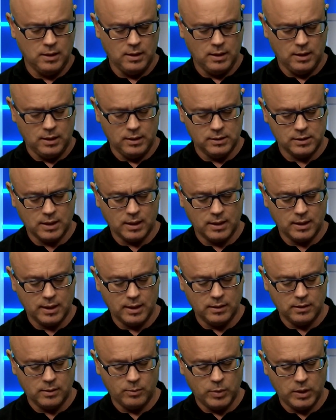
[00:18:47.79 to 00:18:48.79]
is going to
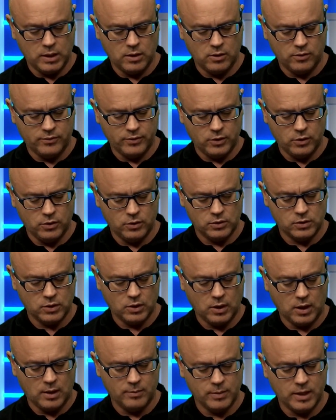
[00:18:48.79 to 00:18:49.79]
get the better of her.
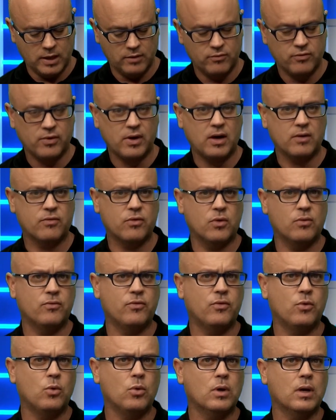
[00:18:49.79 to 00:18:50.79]
So I'm going 5 from
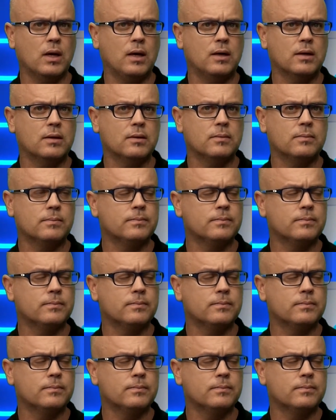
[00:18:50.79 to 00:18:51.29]
4, Clyde.